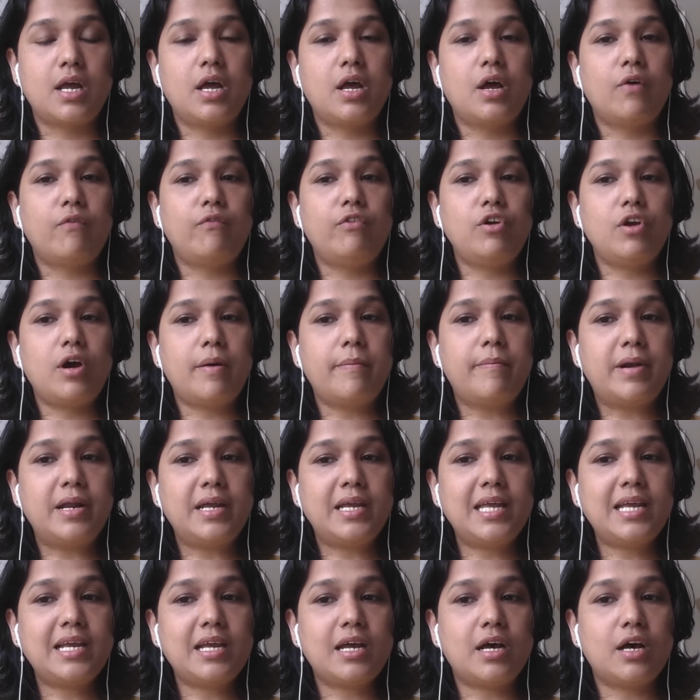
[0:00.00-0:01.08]
we are
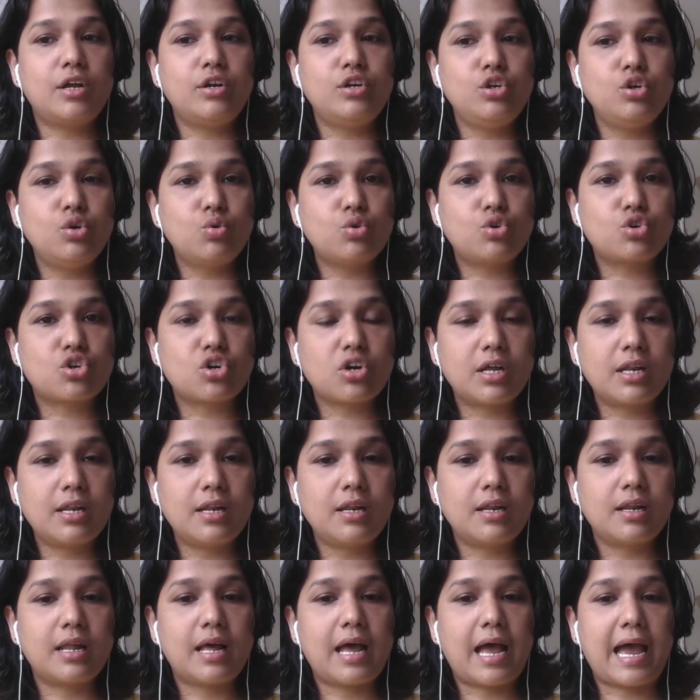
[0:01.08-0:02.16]
bringing a neutral
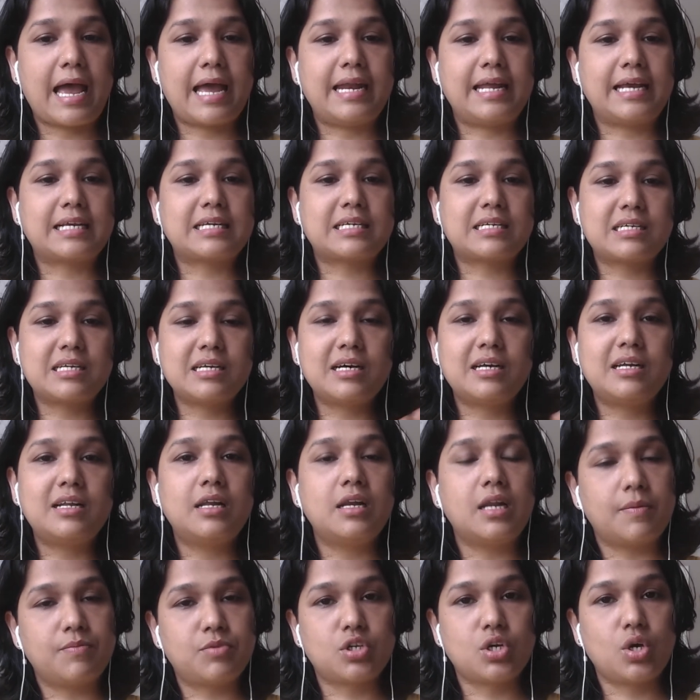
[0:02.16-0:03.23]
and external
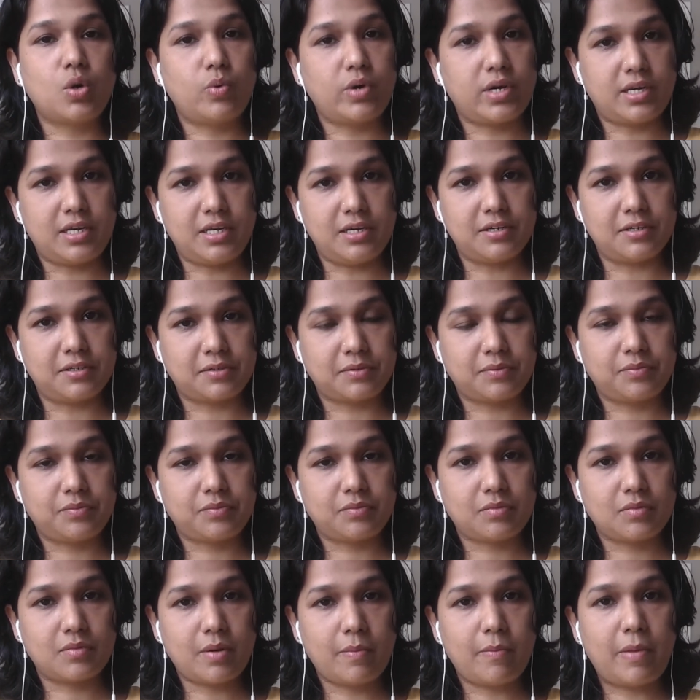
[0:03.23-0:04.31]
observer here
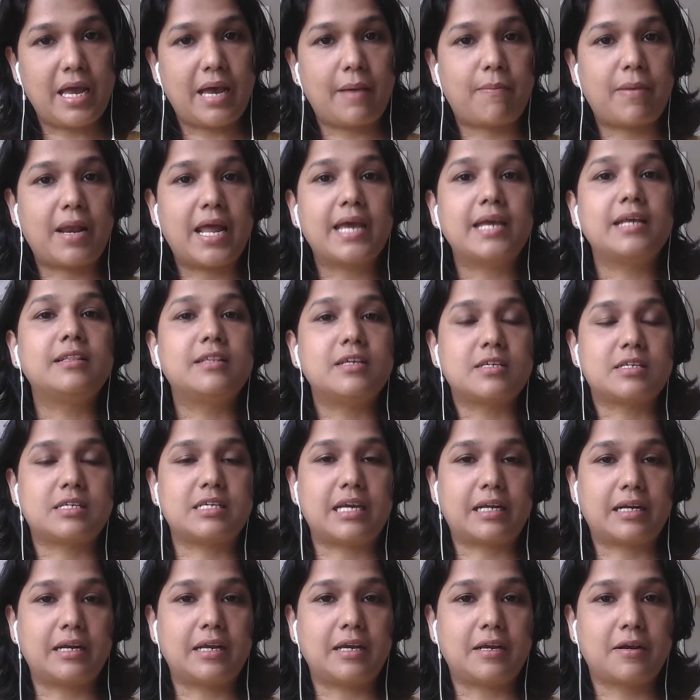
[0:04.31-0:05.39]
by applying this
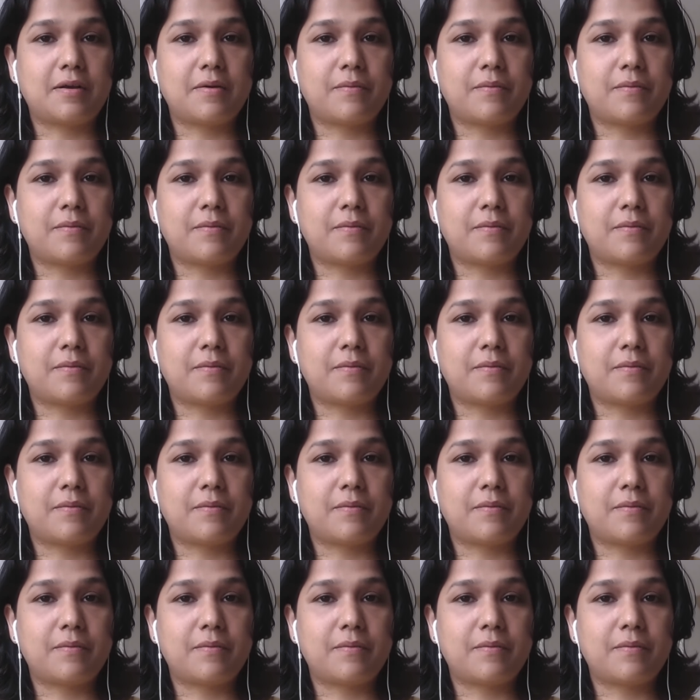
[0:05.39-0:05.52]
technique.